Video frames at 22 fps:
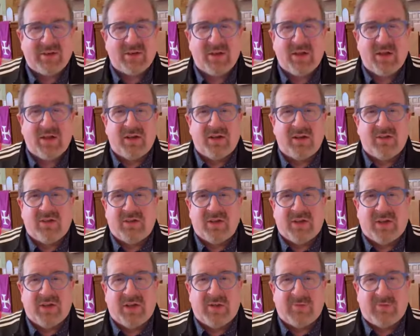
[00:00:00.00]
tongues
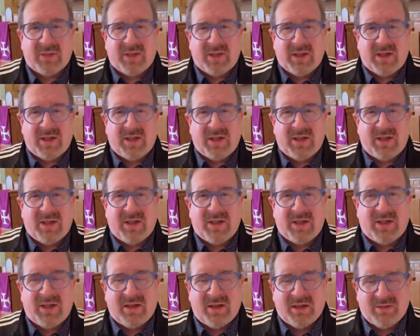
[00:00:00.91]

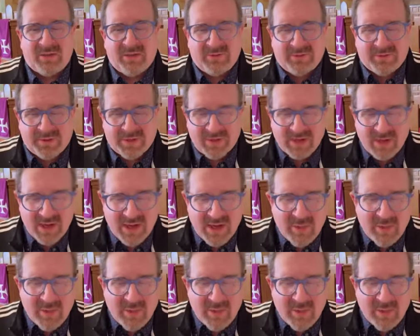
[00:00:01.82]
above.